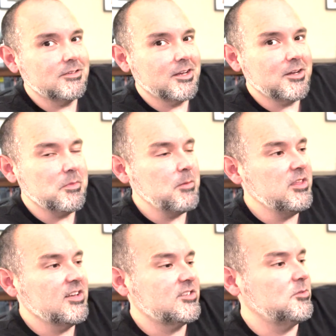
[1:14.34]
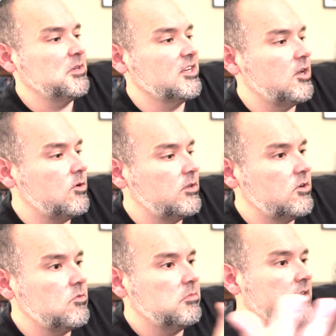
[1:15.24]
Uh, maybe that's a big
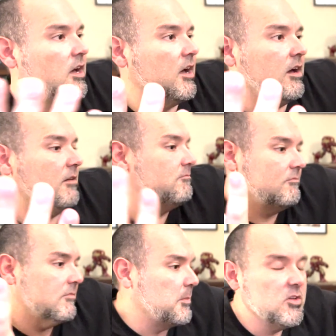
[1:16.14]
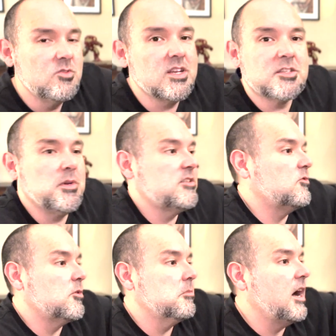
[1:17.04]
no-no, but I, uh, I mean, who's got space
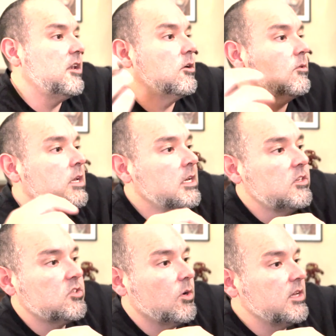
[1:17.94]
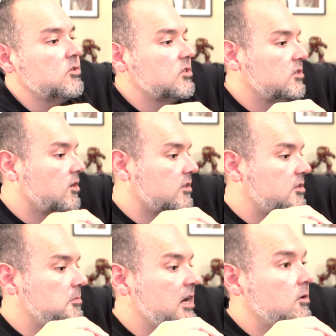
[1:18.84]
for them? I don't. So I usually toss
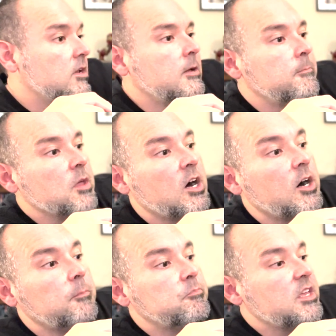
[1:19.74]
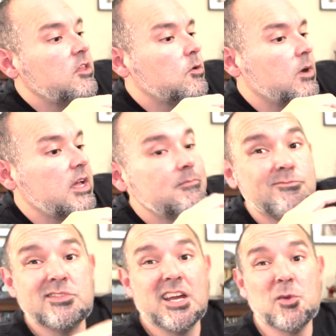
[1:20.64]
them out. Um, either way,
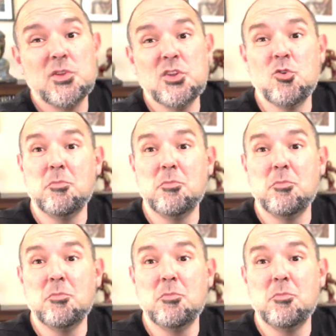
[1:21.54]
it's got a really cool